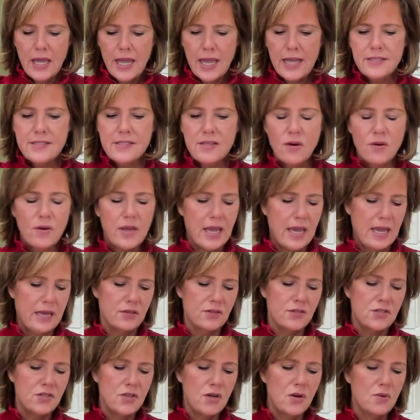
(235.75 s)
It's, okay,
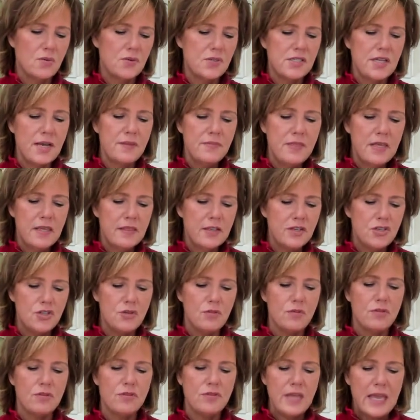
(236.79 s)
so something that
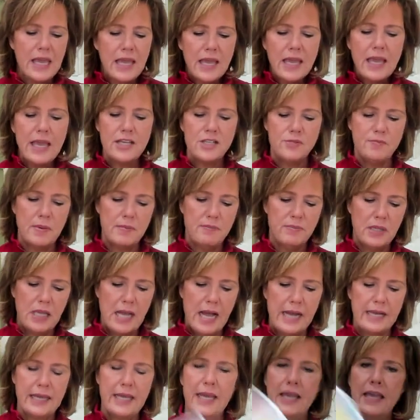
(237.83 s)
you think has been
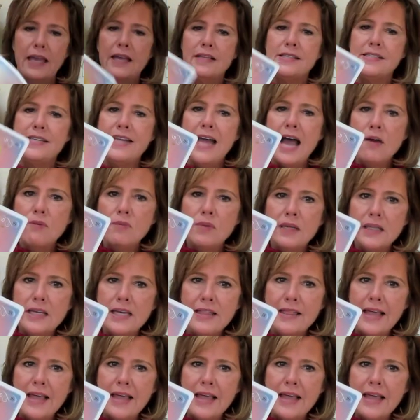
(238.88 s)
blocking, it's not really